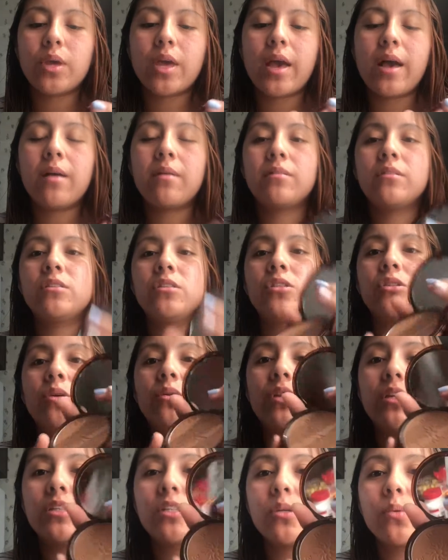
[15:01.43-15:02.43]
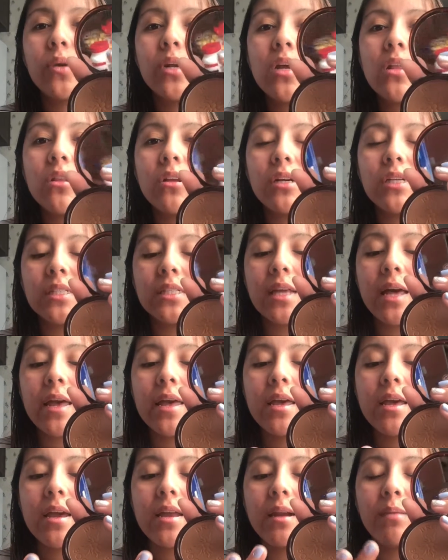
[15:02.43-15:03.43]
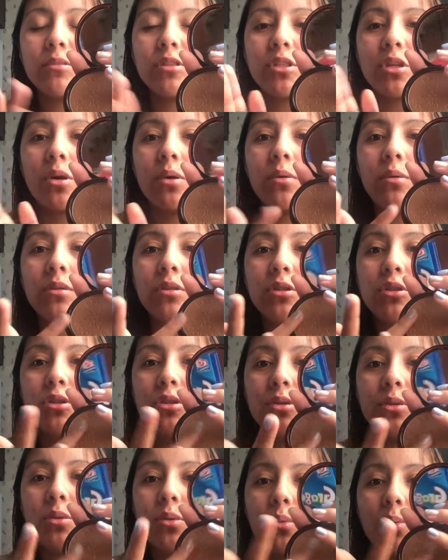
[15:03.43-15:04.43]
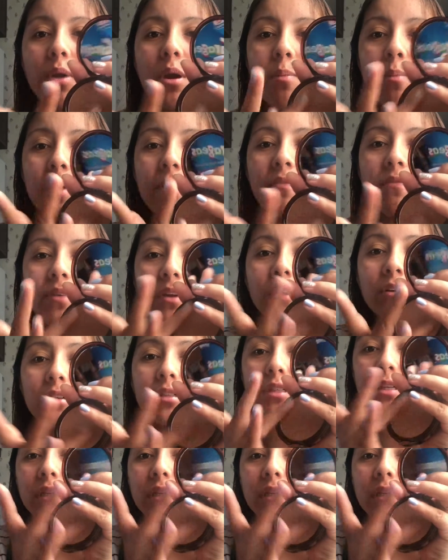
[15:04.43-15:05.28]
yeah, so this is what it looks like. And I'm just going to rub my fingers